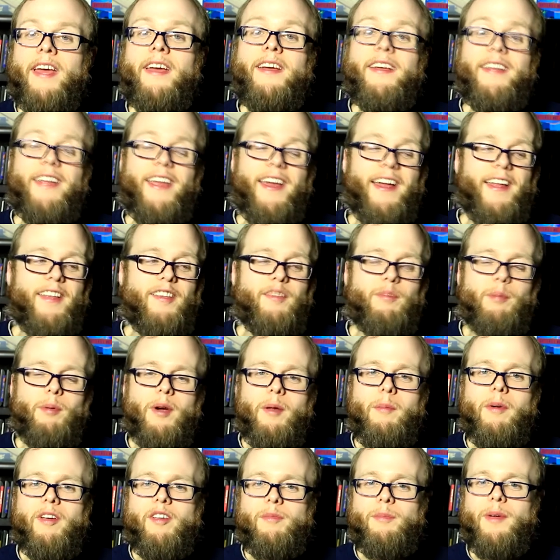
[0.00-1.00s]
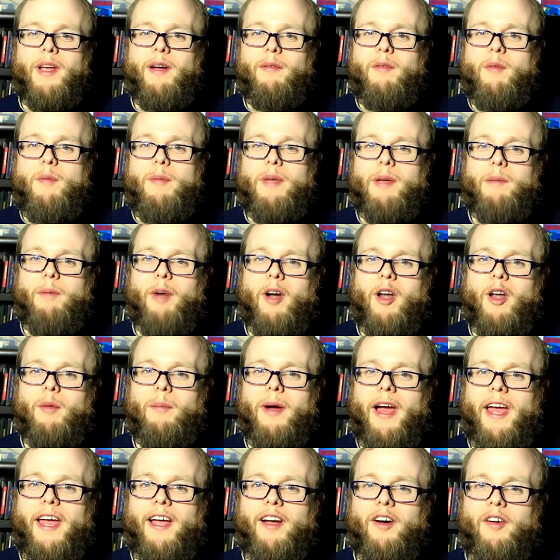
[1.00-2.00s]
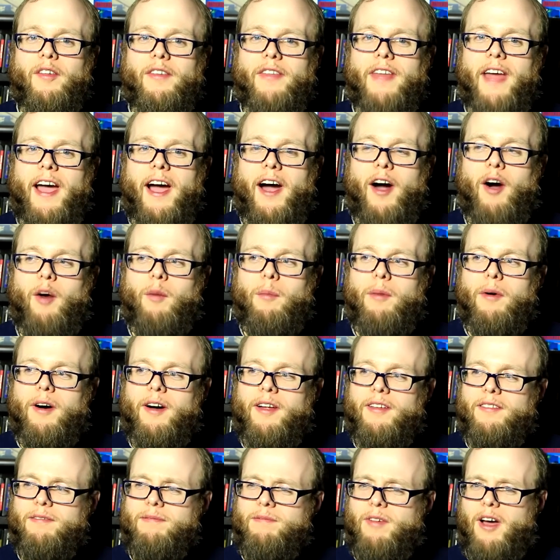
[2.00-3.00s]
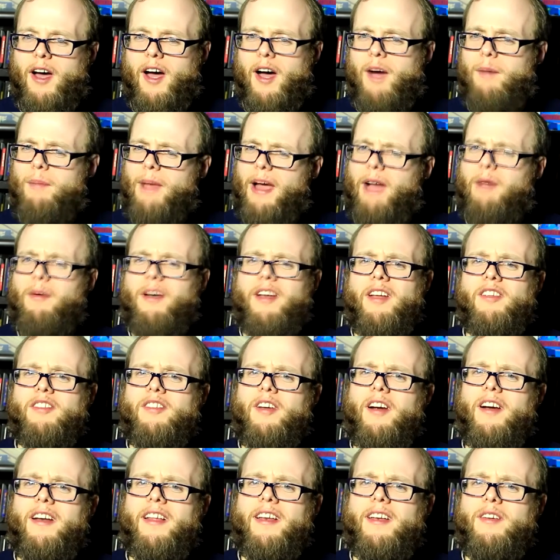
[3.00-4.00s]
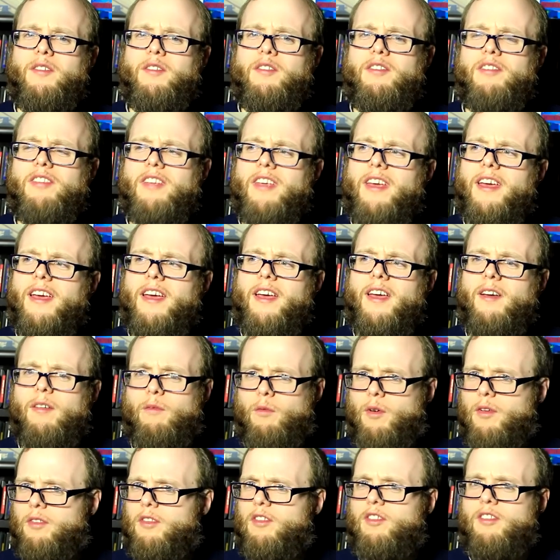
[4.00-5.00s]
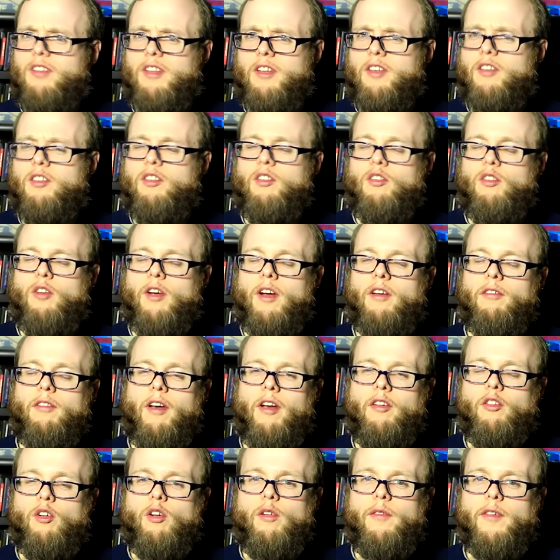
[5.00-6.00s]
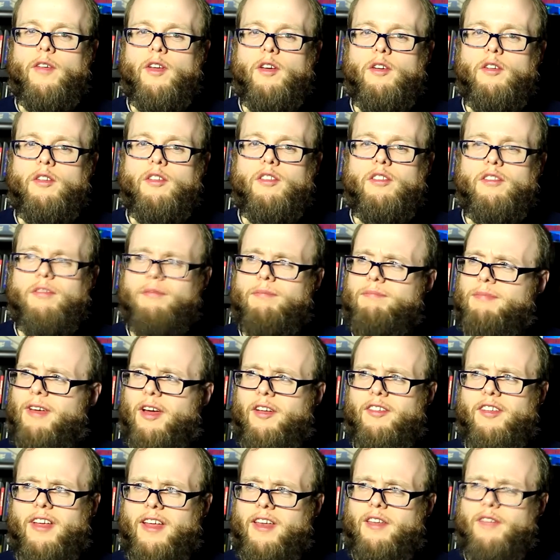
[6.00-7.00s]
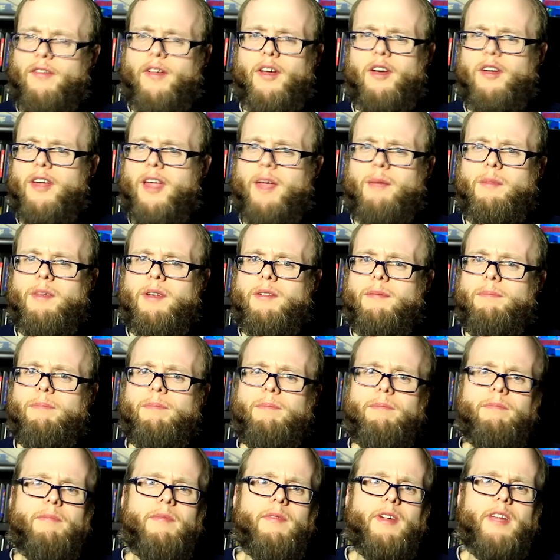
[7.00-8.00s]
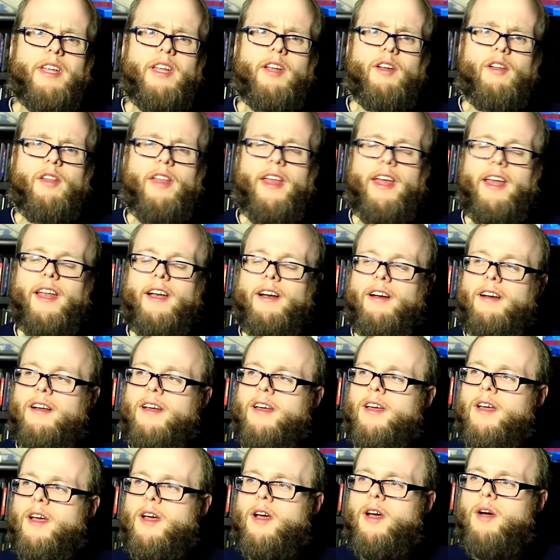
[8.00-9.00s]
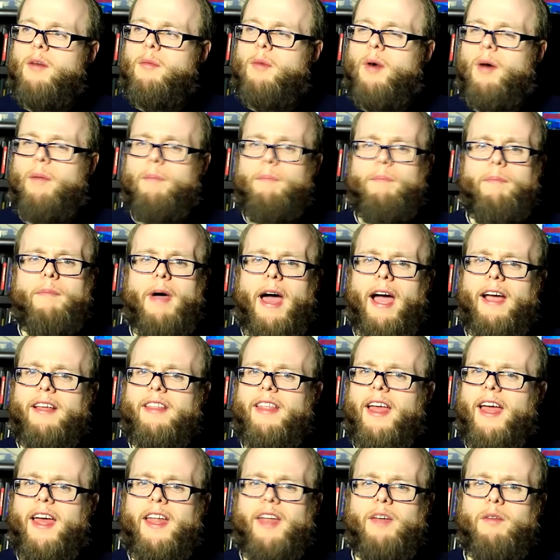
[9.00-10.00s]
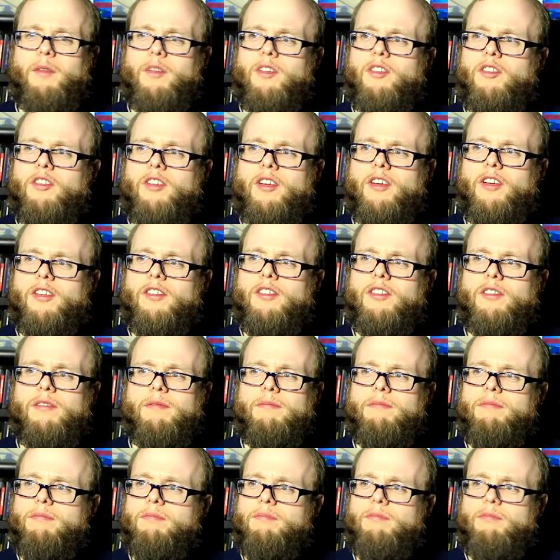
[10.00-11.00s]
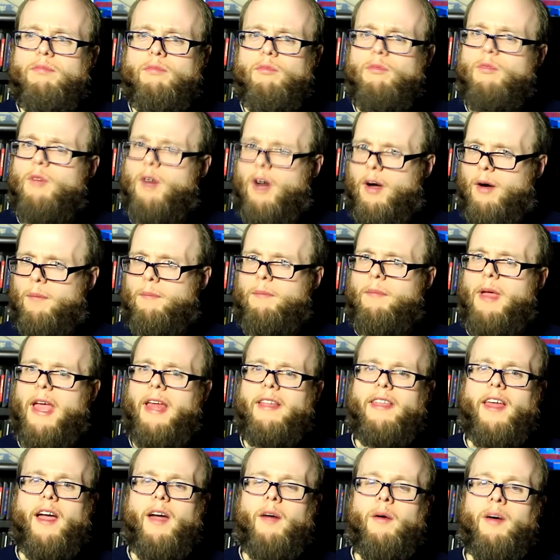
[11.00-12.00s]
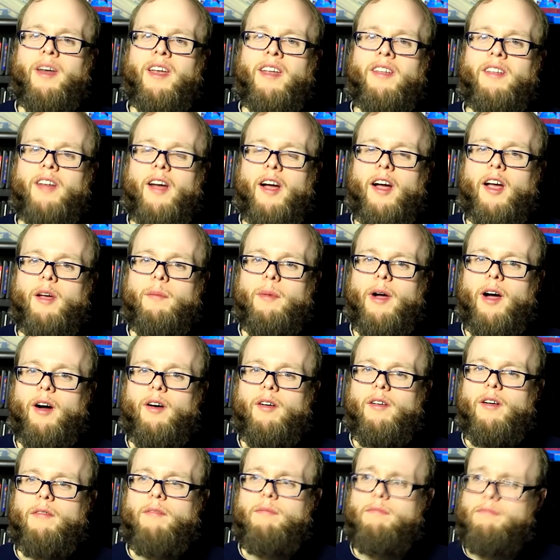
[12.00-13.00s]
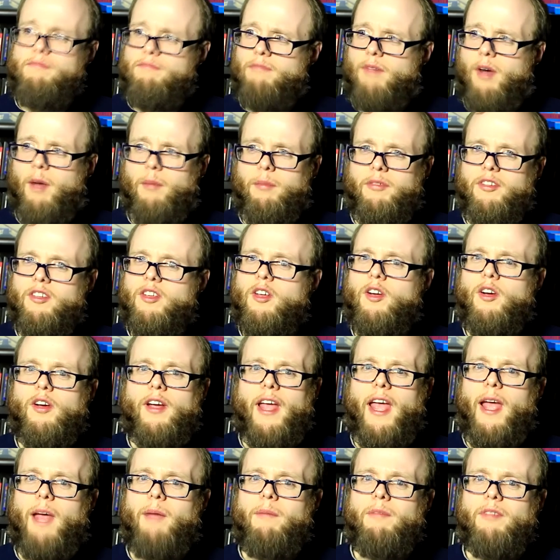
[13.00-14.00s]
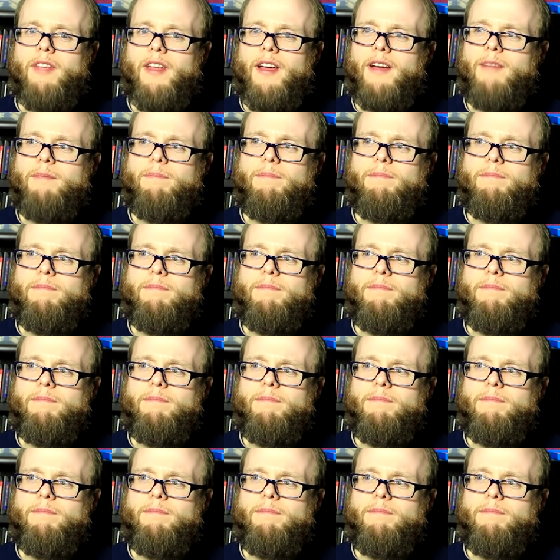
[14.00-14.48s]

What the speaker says: Yeah, that's pretty much become a big part of my angle now, but back when I started, it was with the Cygnus Destroyer retro reviews. LJN Defender came in a year later, but back then it was just, well, mainly I wanted to talk about obscure games that